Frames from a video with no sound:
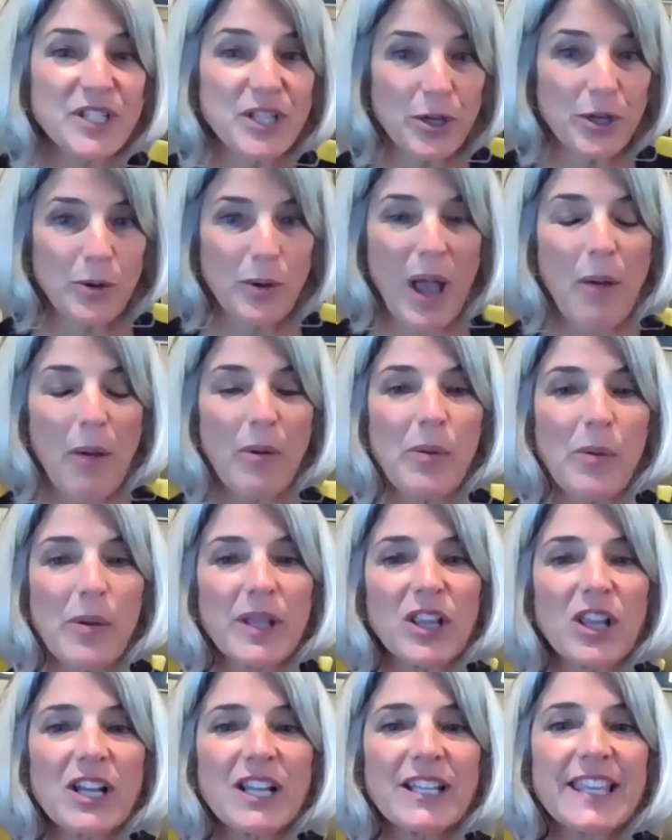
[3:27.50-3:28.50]
do. And when we
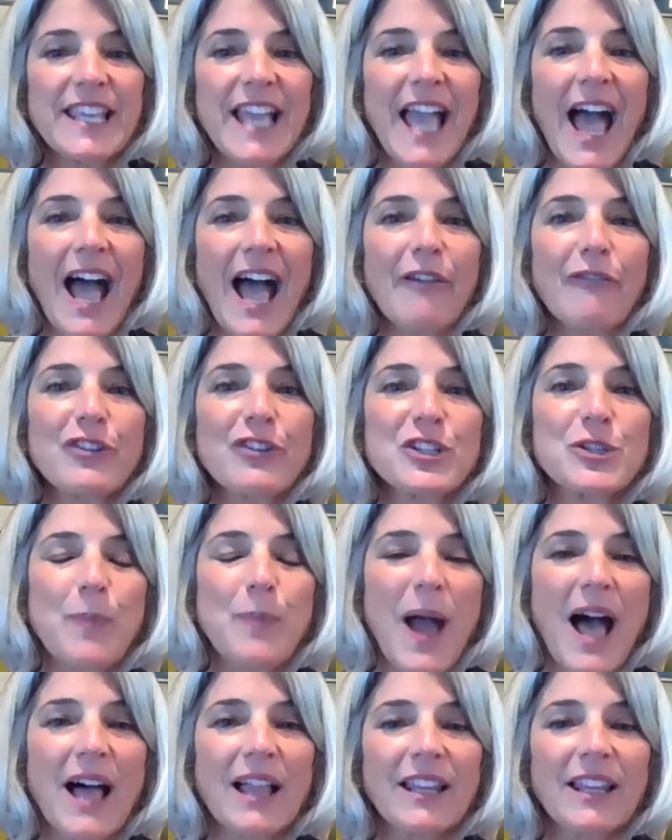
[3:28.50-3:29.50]
look at the average
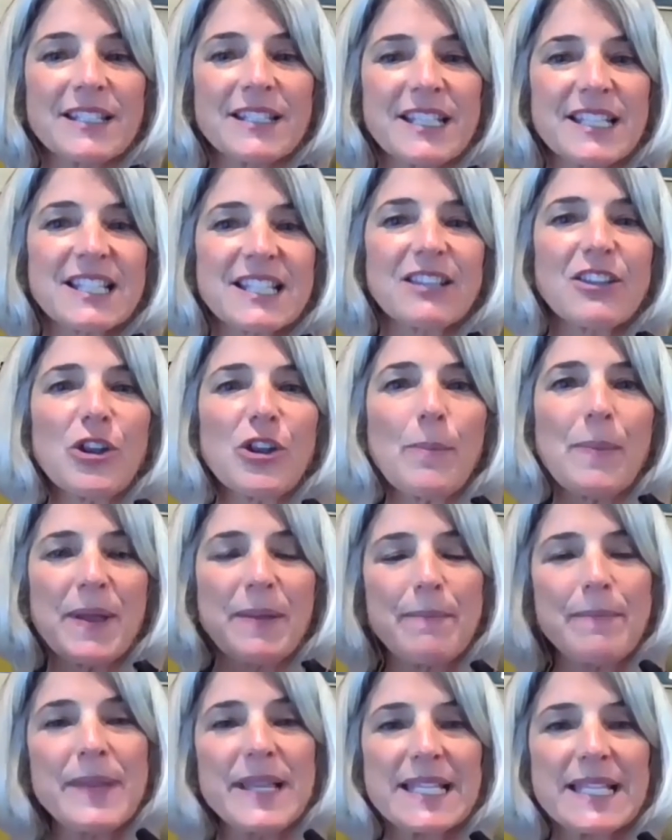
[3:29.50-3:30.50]
balance, it's a little
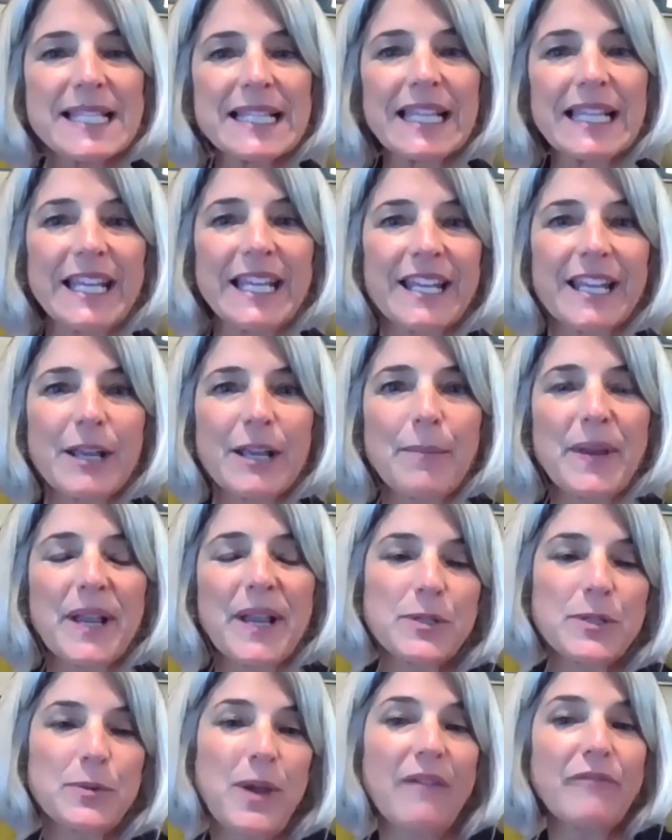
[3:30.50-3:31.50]
bit misleading
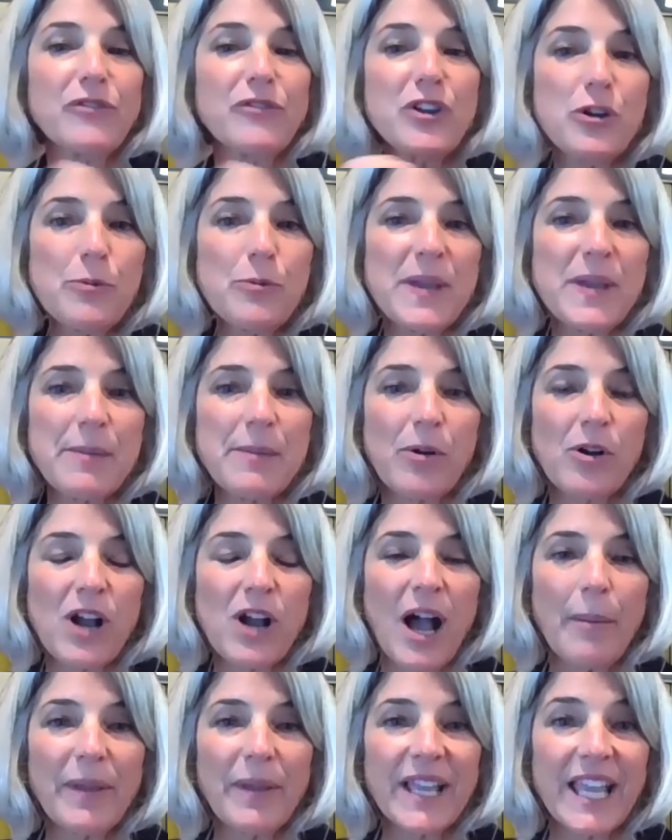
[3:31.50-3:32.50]
because we have new people
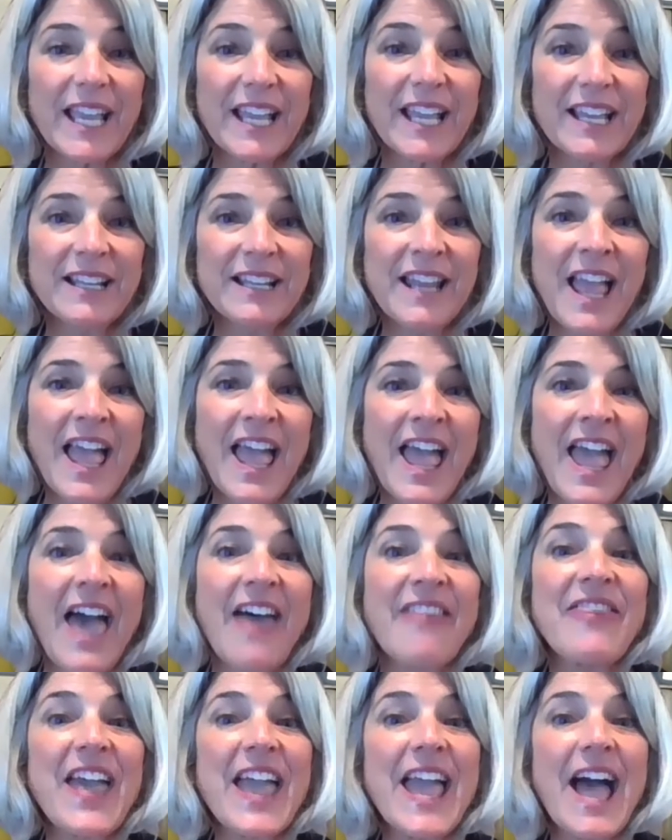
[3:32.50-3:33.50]
coming in
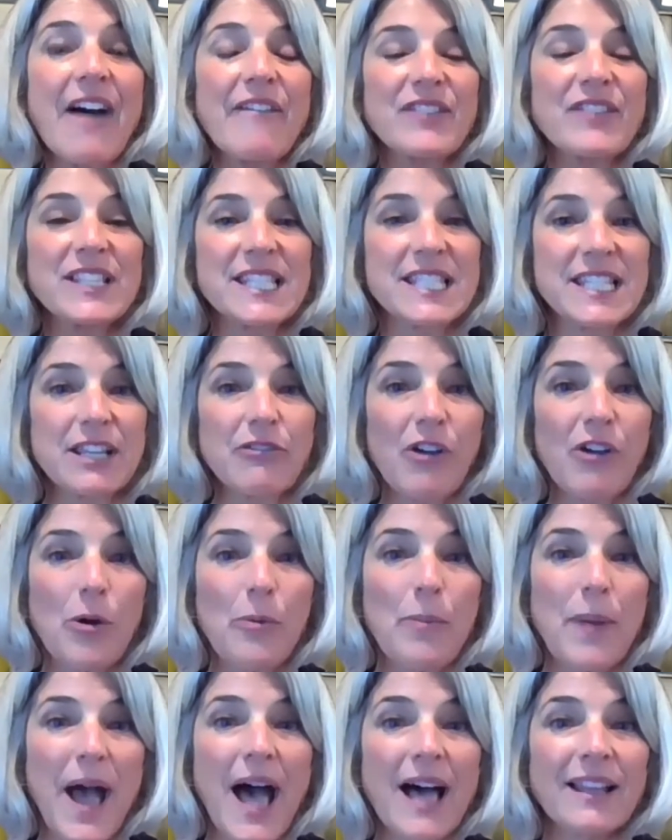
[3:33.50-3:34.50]
and they have a zero
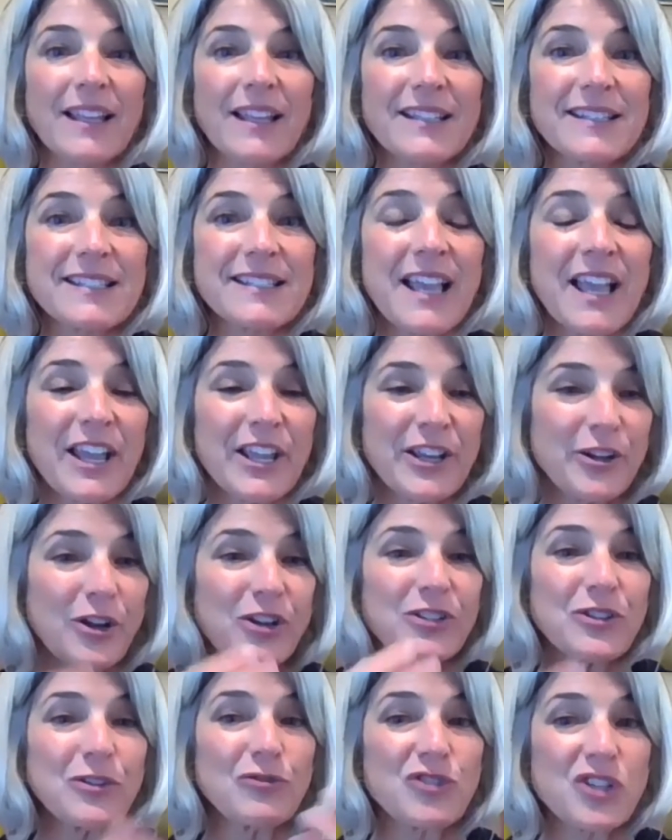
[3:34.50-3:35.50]
balance,
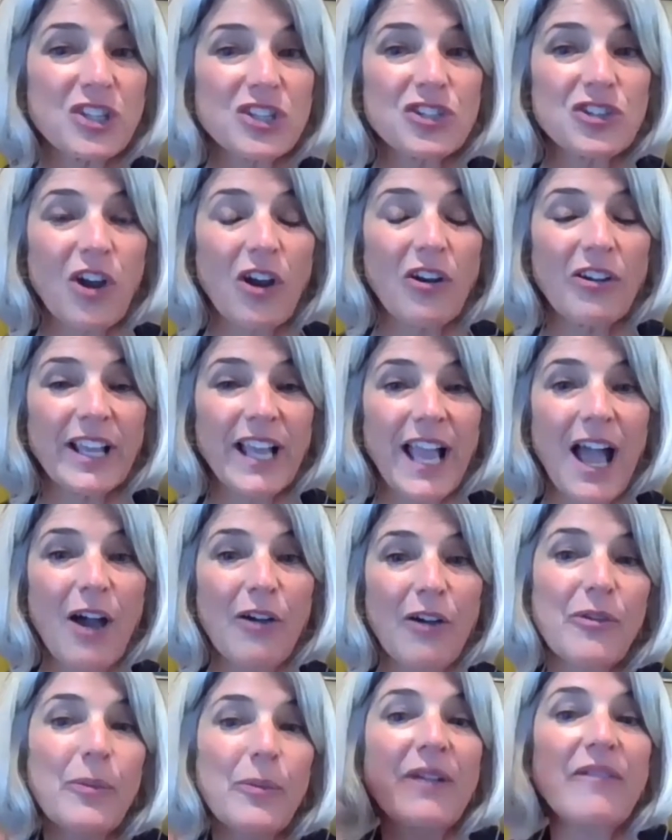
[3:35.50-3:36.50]
because they're just starting out.
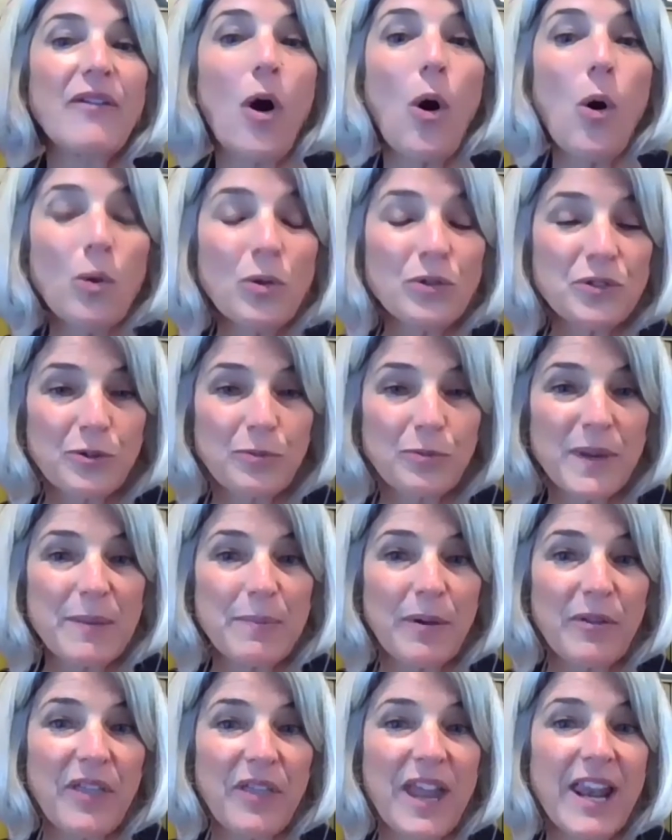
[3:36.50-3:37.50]
And then we have older
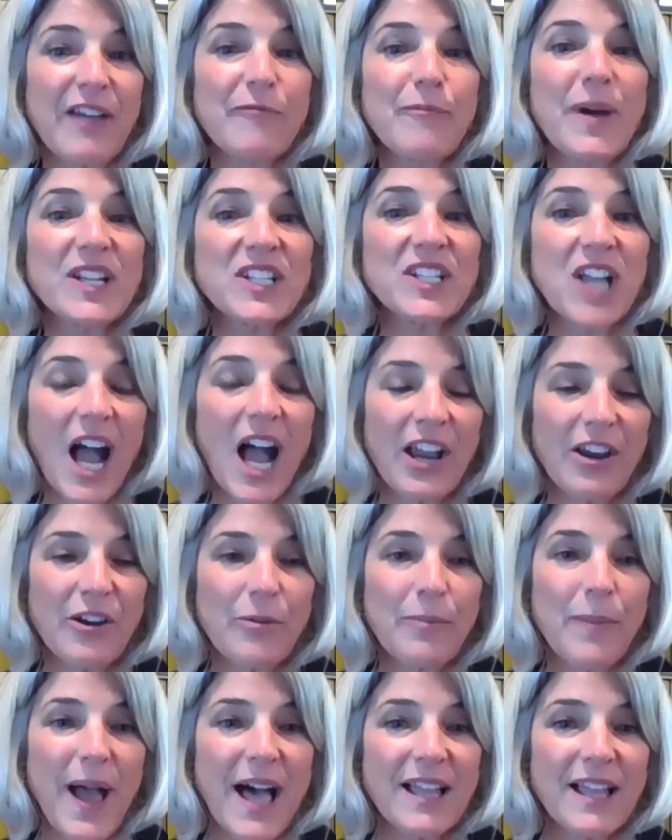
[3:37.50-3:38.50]
people that have much higher
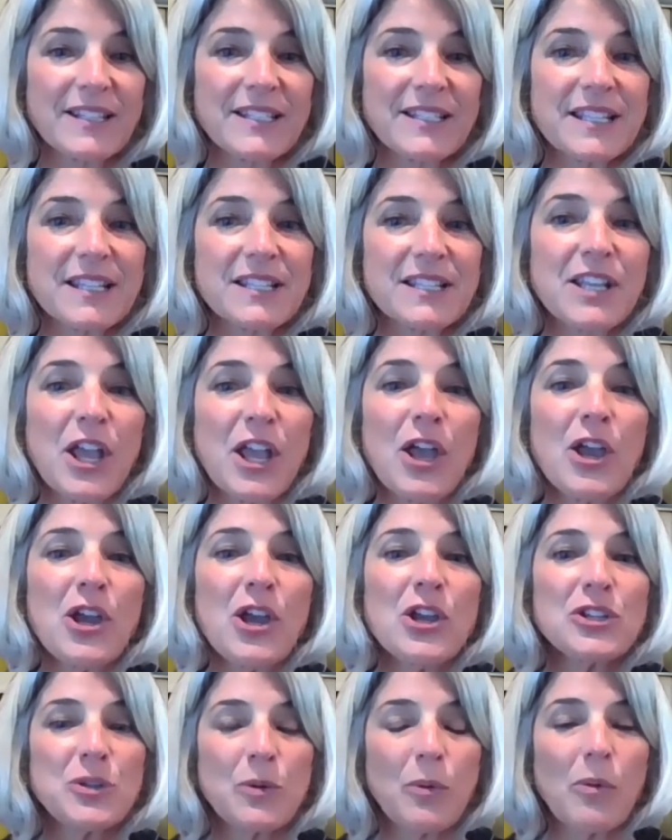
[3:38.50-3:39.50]
balances.
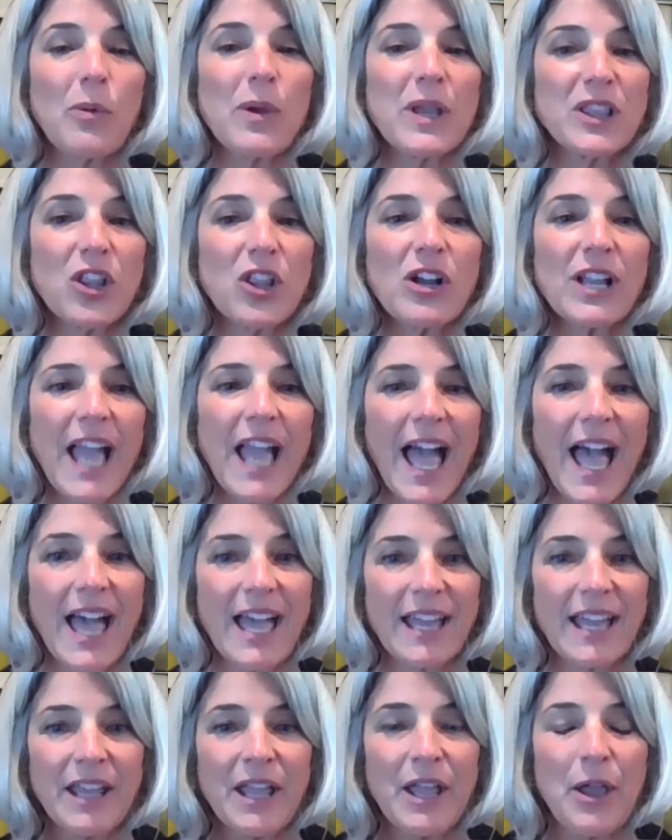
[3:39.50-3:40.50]
So when we look at,